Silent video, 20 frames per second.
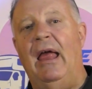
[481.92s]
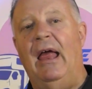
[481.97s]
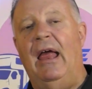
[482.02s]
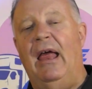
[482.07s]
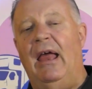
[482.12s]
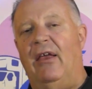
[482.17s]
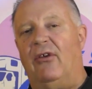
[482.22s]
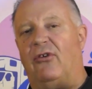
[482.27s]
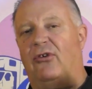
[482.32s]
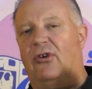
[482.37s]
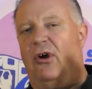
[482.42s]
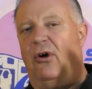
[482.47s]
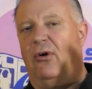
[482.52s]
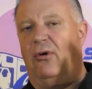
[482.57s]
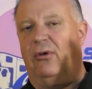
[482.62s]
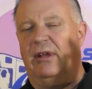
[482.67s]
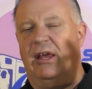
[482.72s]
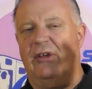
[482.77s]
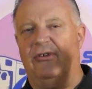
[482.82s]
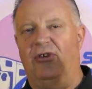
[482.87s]
So
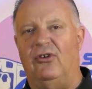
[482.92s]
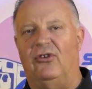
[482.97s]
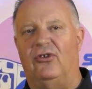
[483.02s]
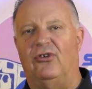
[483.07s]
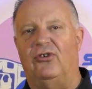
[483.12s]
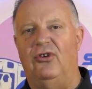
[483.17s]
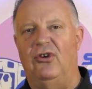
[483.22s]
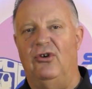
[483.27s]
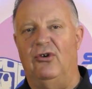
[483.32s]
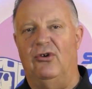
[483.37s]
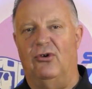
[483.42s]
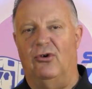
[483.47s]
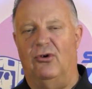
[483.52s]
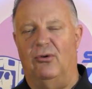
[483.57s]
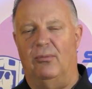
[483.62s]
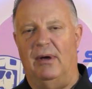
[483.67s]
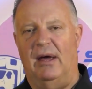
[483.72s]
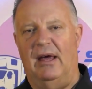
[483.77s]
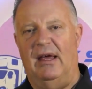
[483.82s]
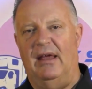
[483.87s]
let's assume
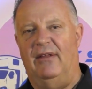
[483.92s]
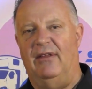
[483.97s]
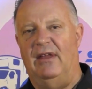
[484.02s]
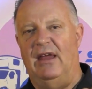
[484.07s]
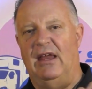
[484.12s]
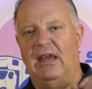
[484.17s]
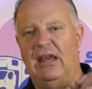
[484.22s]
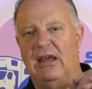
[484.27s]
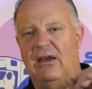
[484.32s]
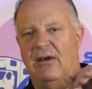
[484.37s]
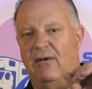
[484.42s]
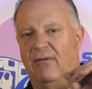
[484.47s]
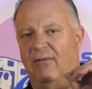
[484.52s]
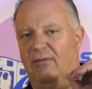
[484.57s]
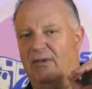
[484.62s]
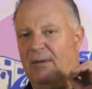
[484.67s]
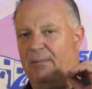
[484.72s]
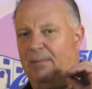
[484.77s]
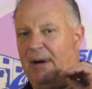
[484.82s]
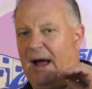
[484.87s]
that
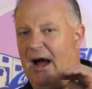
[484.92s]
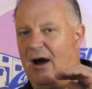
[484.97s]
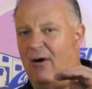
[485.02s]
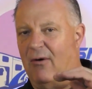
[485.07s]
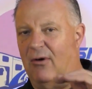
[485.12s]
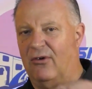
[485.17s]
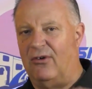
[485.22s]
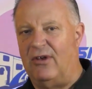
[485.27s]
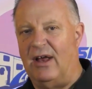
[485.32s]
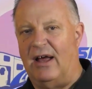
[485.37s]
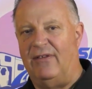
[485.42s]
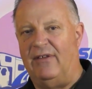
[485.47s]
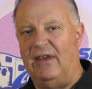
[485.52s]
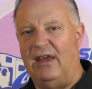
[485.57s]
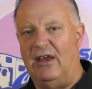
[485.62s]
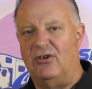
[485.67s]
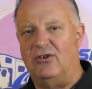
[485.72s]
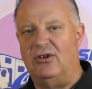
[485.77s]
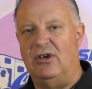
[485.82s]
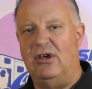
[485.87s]
the power's not the
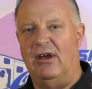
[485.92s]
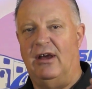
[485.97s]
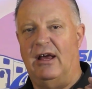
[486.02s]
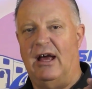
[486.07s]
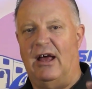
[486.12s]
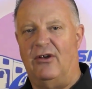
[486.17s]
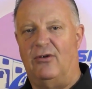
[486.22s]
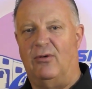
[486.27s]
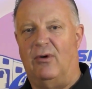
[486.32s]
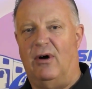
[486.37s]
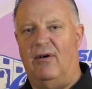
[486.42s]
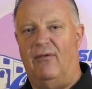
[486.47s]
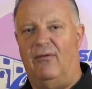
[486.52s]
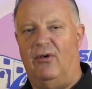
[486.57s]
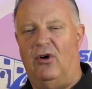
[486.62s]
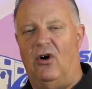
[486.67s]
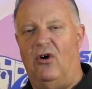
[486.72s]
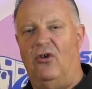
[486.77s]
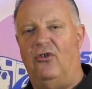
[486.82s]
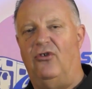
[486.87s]
issue. You got 12
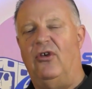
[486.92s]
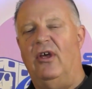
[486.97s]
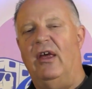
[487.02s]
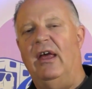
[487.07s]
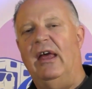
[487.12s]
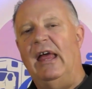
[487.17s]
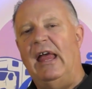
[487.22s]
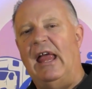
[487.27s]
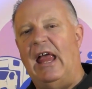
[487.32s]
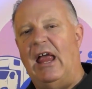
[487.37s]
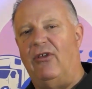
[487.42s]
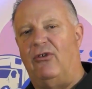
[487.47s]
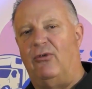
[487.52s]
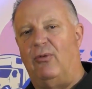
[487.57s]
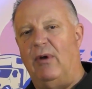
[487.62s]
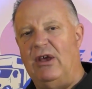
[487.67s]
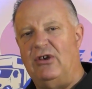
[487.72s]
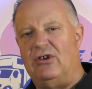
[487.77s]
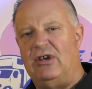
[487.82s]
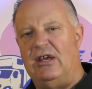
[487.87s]
volts, it's
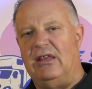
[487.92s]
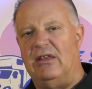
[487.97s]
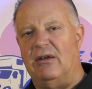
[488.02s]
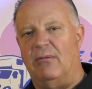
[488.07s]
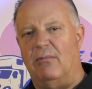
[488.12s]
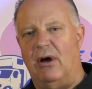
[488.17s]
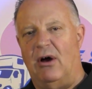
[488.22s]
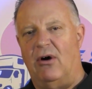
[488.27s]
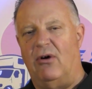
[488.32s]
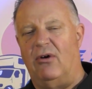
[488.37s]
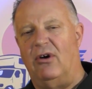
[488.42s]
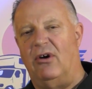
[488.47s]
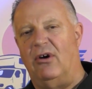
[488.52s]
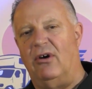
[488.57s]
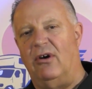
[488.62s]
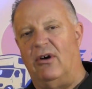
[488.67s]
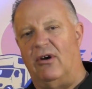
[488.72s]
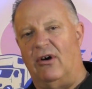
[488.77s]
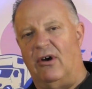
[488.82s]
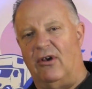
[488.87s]
reaching the
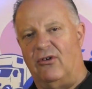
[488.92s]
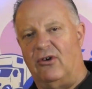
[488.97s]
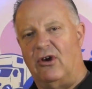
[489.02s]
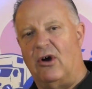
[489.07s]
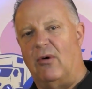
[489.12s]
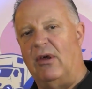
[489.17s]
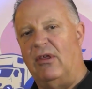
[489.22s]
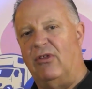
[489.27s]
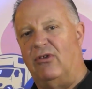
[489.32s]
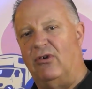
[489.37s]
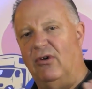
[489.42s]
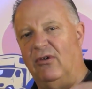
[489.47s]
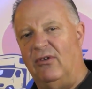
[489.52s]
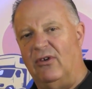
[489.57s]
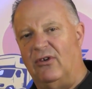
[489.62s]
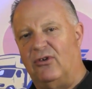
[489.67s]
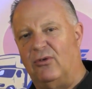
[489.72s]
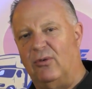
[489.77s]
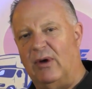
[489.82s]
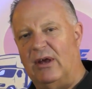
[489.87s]
motor, or it's going through the
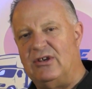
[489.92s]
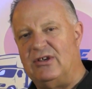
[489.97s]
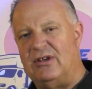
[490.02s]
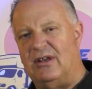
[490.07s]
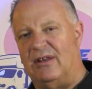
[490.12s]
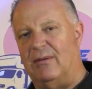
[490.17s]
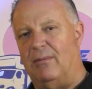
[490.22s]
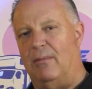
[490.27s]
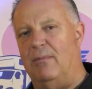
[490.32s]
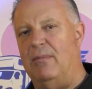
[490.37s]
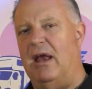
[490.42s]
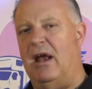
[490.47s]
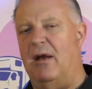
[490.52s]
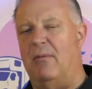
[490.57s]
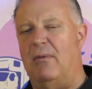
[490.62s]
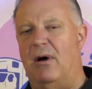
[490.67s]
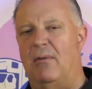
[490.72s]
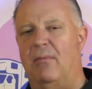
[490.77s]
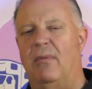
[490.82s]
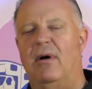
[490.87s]
switch at the
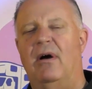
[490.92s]
minimum,